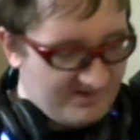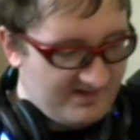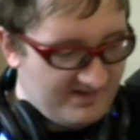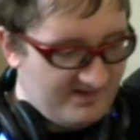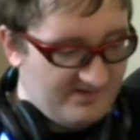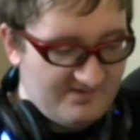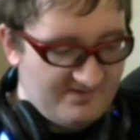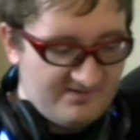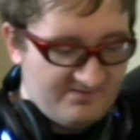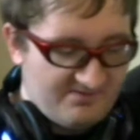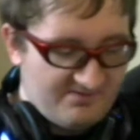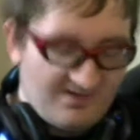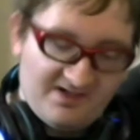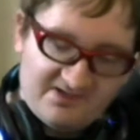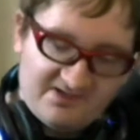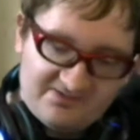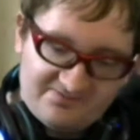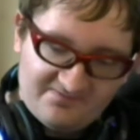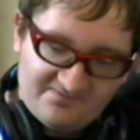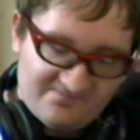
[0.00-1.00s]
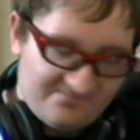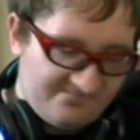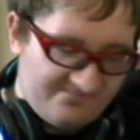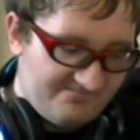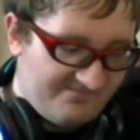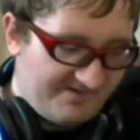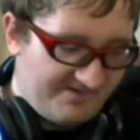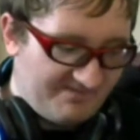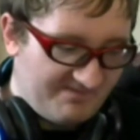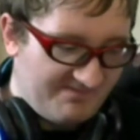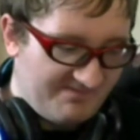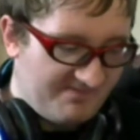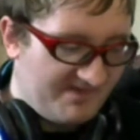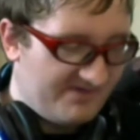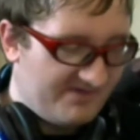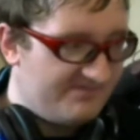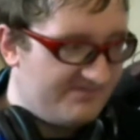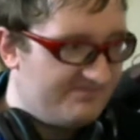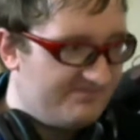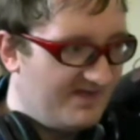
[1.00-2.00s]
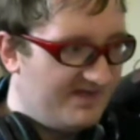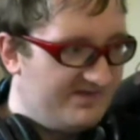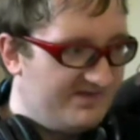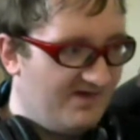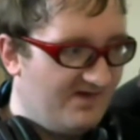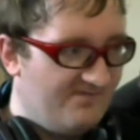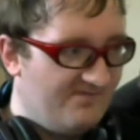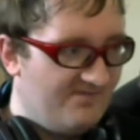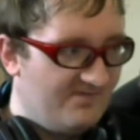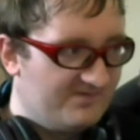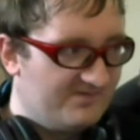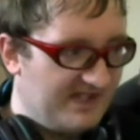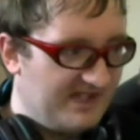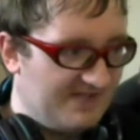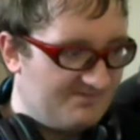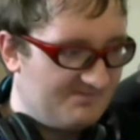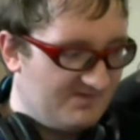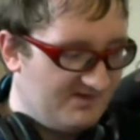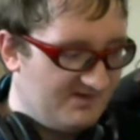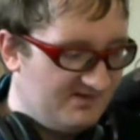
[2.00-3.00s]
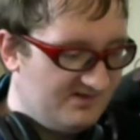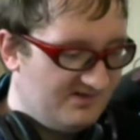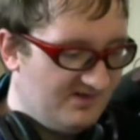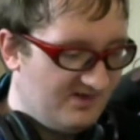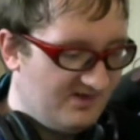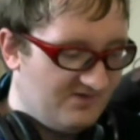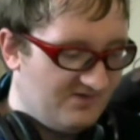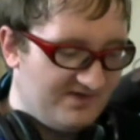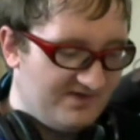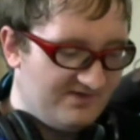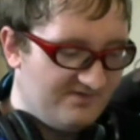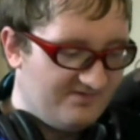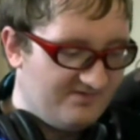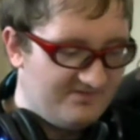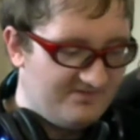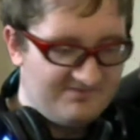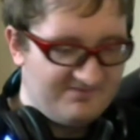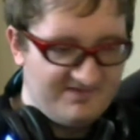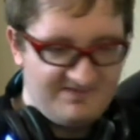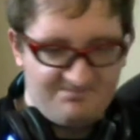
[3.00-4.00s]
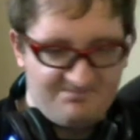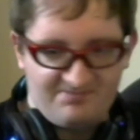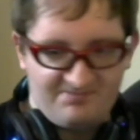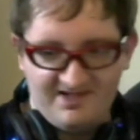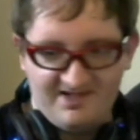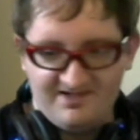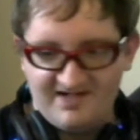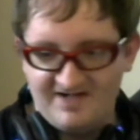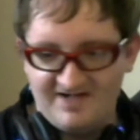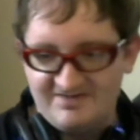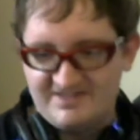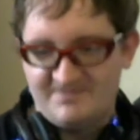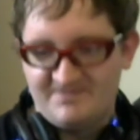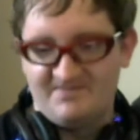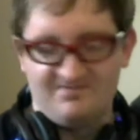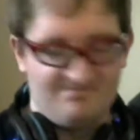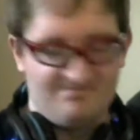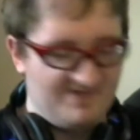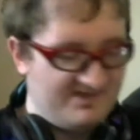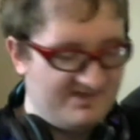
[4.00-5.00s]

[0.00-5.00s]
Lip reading: aired into place with like maybe my cell phone camera. Although I don't know, we could probably live stream it with my